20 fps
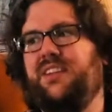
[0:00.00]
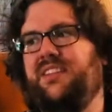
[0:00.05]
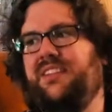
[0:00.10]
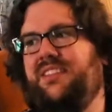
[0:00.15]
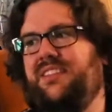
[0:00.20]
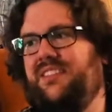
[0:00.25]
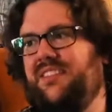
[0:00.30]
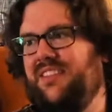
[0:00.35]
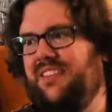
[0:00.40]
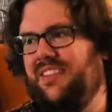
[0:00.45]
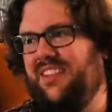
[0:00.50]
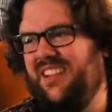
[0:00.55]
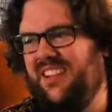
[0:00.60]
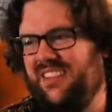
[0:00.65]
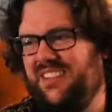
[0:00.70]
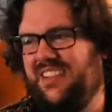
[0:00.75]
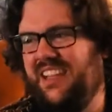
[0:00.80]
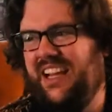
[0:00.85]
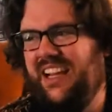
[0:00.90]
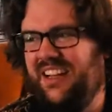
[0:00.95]
is
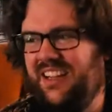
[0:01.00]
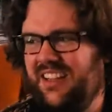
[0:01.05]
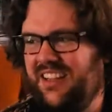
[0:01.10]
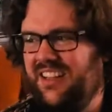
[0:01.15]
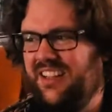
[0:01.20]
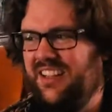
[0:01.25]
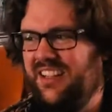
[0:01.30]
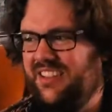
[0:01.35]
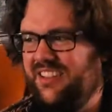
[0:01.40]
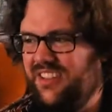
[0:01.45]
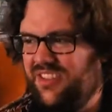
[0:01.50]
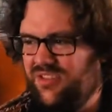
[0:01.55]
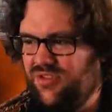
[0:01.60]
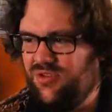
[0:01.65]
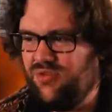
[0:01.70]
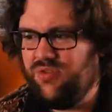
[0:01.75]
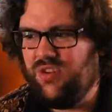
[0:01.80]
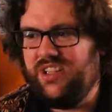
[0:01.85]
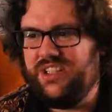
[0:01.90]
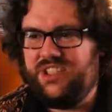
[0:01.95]
it's this
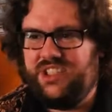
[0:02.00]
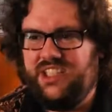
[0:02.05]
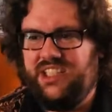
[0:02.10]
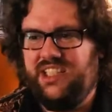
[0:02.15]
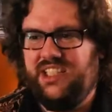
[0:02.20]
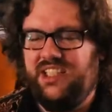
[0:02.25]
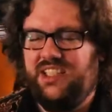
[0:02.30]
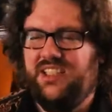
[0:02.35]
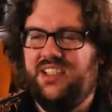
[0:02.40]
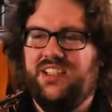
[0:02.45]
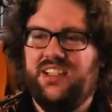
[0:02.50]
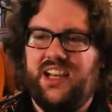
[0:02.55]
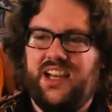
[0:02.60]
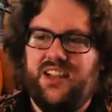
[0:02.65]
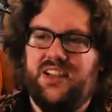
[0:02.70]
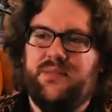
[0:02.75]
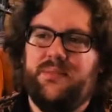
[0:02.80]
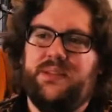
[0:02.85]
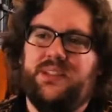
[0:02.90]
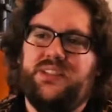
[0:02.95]
crunchy
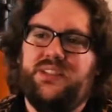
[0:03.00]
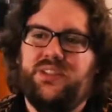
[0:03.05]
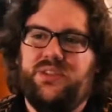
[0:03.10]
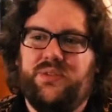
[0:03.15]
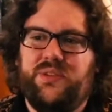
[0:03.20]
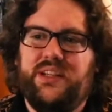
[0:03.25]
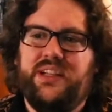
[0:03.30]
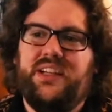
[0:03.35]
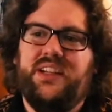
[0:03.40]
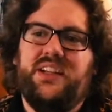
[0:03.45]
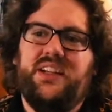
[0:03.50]
element to it.